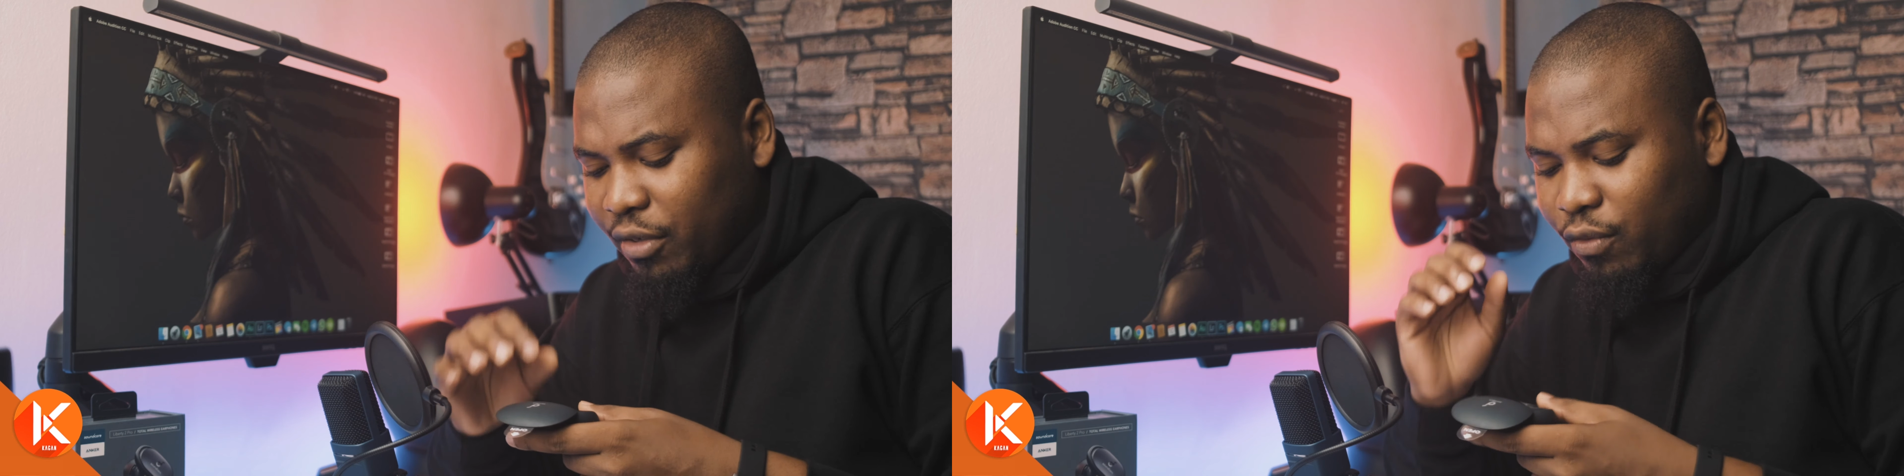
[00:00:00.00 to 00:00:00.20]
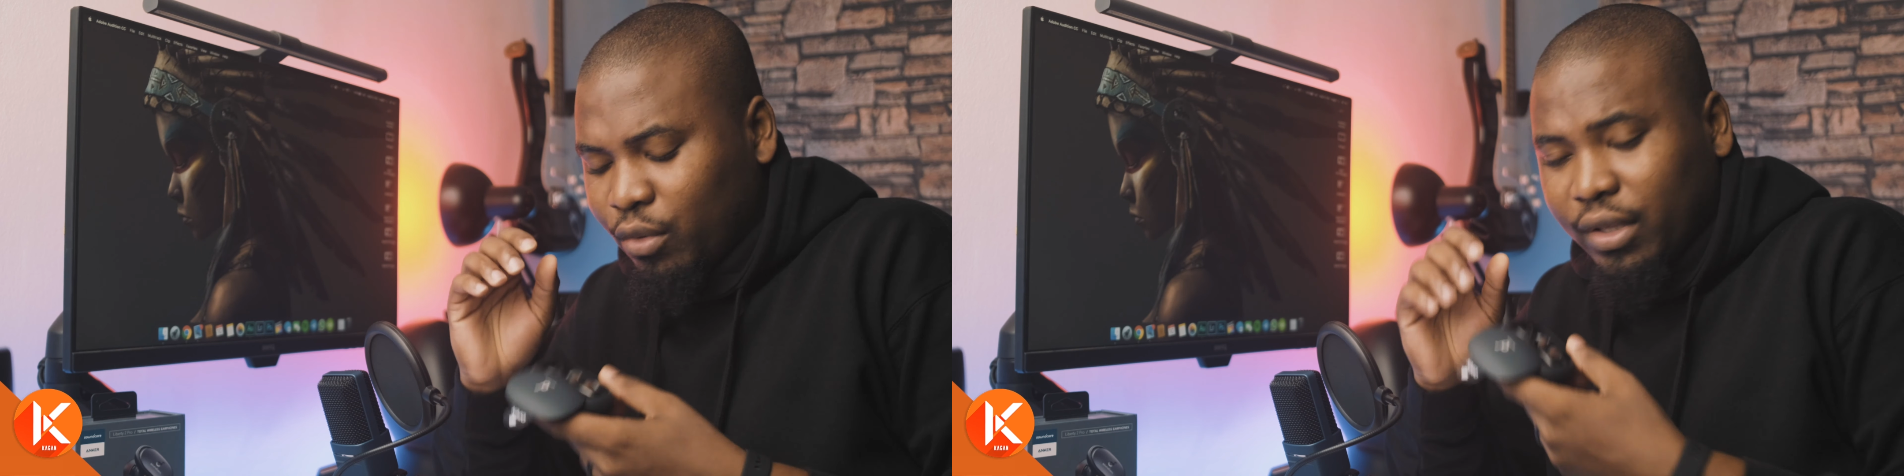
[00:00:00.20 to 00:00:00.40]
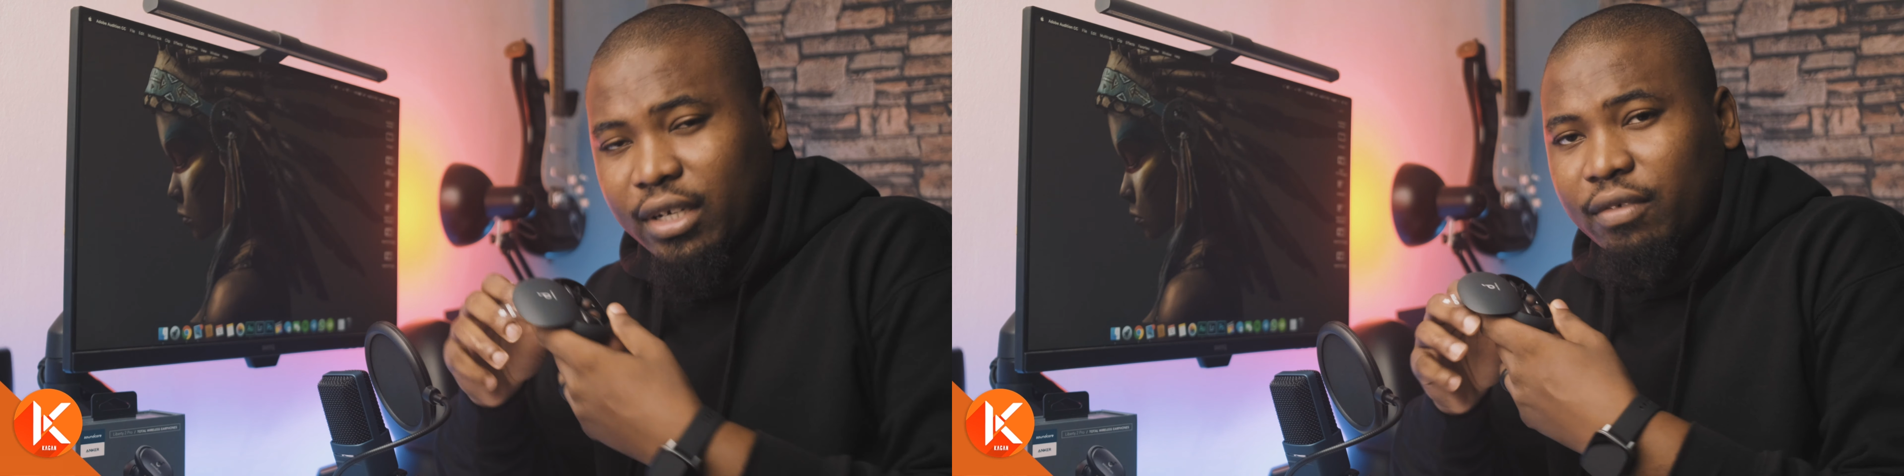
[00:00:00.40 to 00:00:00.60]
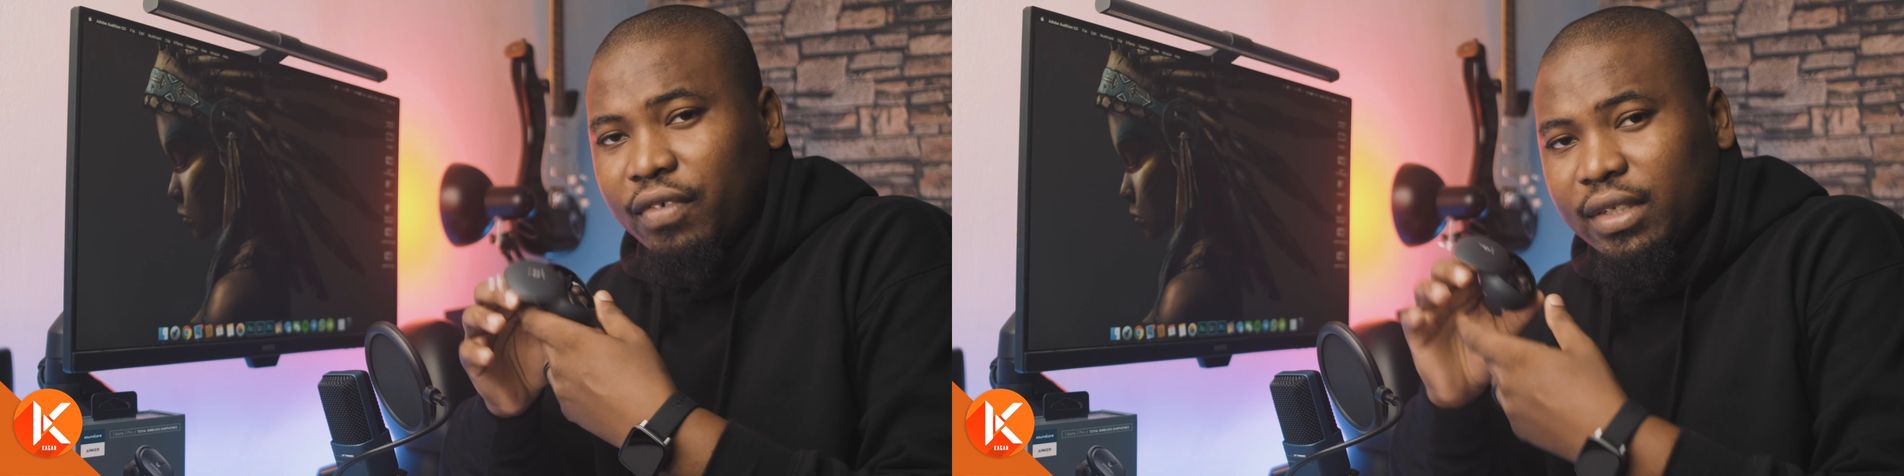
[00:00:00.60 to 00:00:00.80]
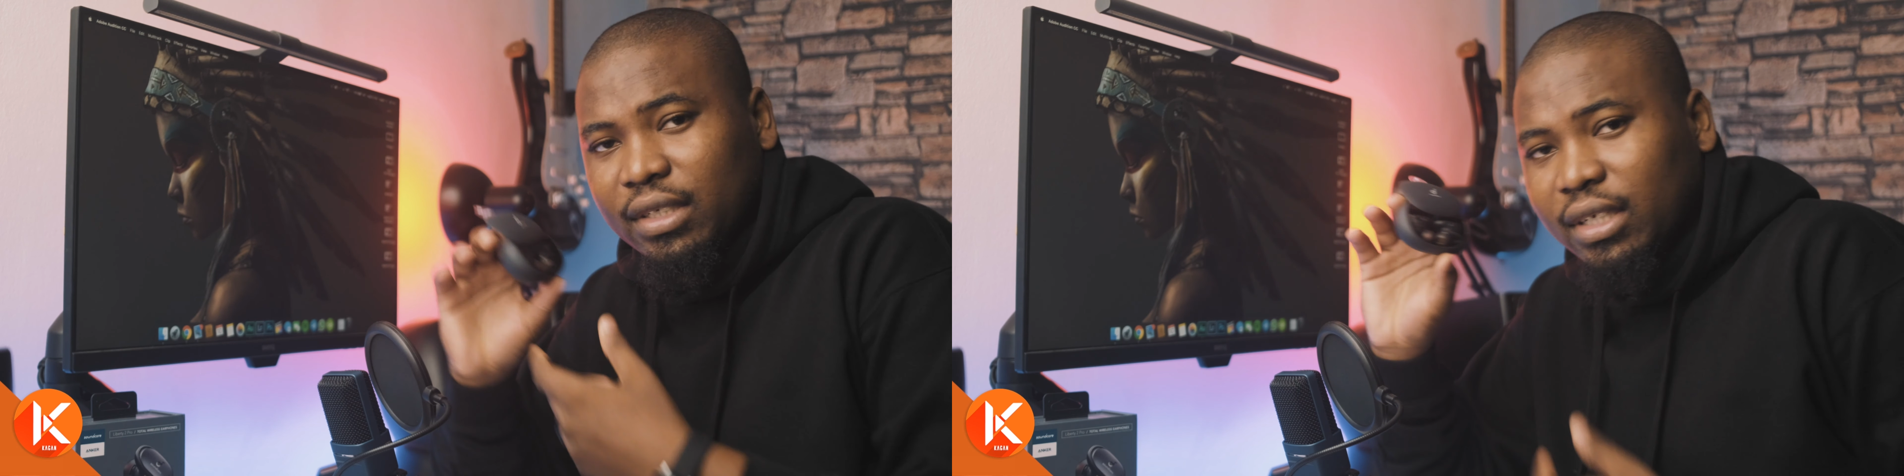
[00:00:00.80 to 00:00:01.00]
before they can
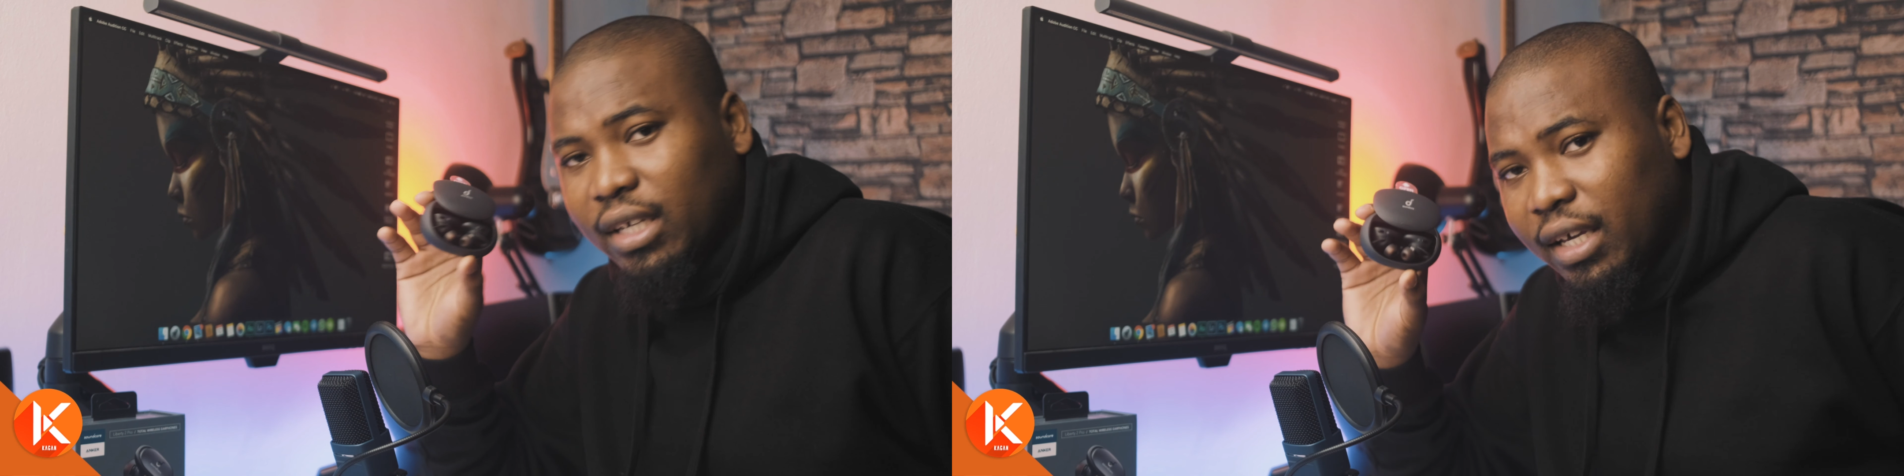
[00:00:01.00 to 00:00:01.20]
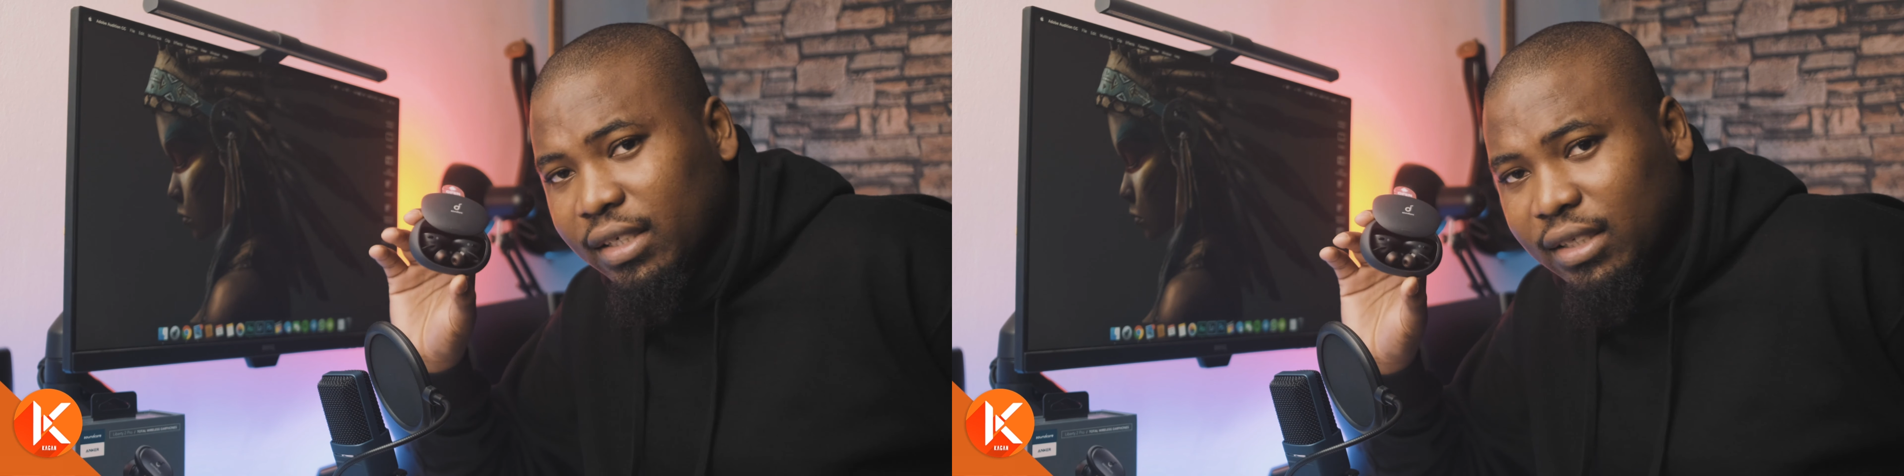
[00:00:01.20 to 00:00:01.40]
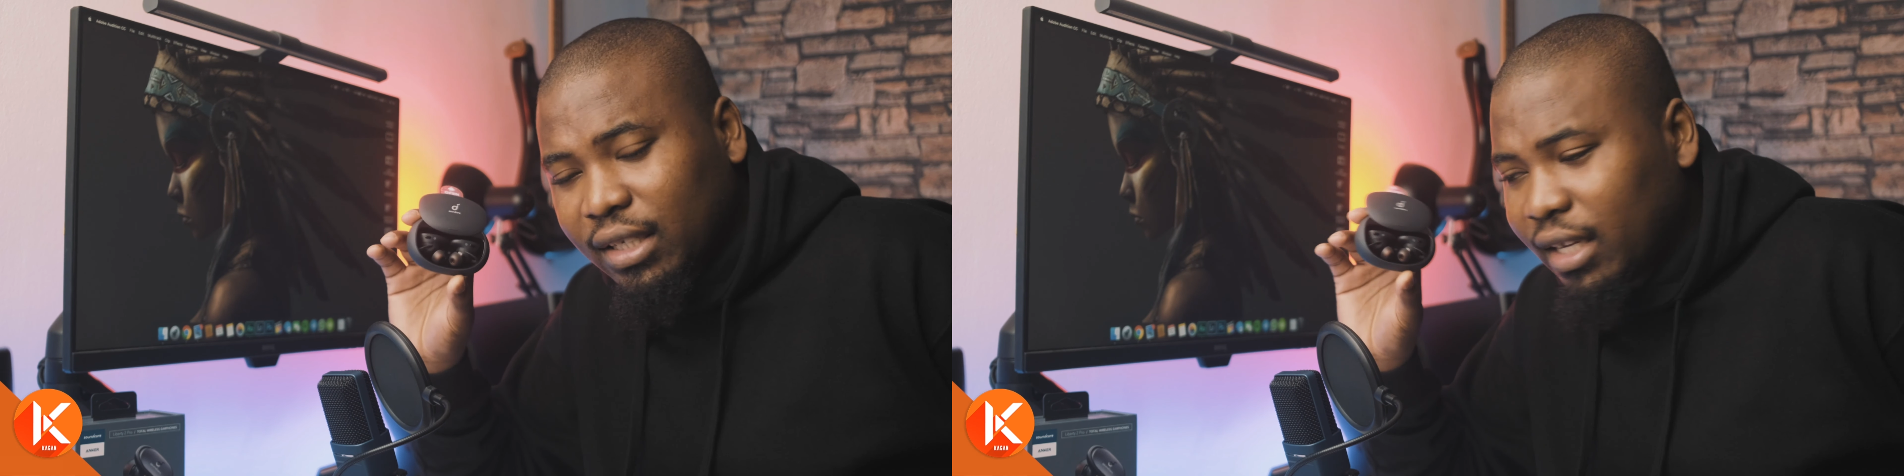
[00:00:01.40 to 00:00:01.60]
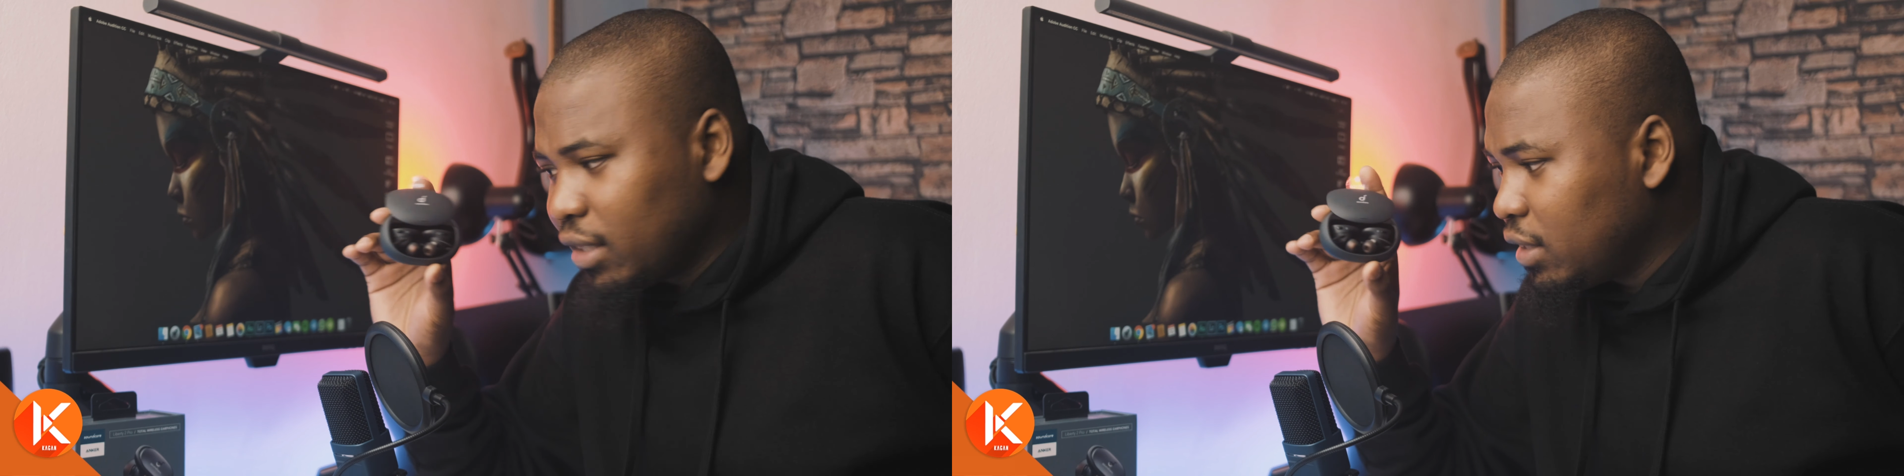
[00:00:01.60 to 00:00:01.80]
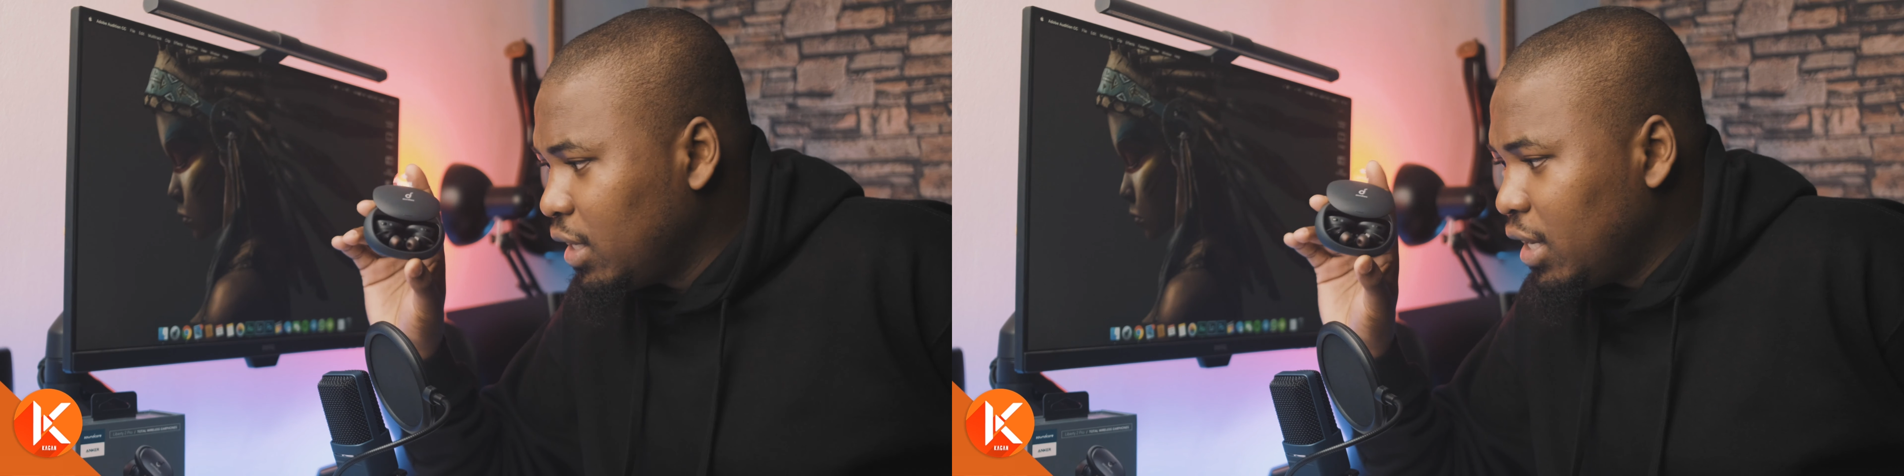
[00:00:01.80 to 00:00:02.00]
fit in the case, and
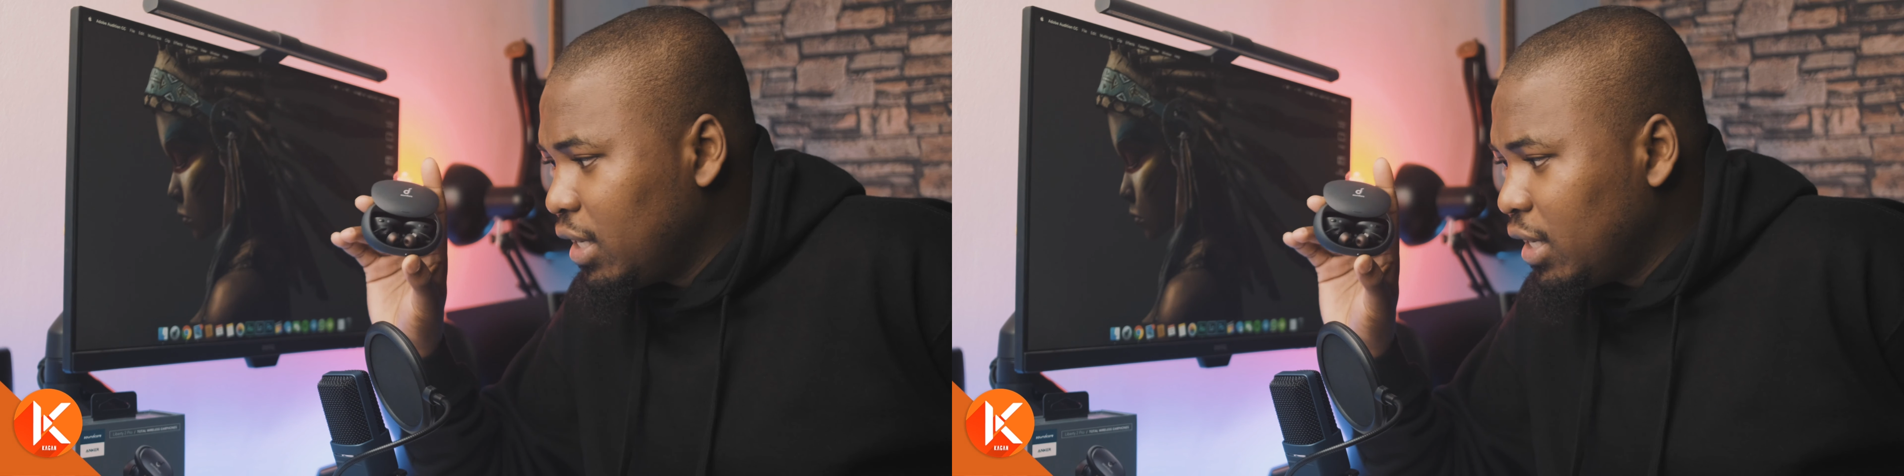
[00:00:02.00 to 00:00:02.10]
then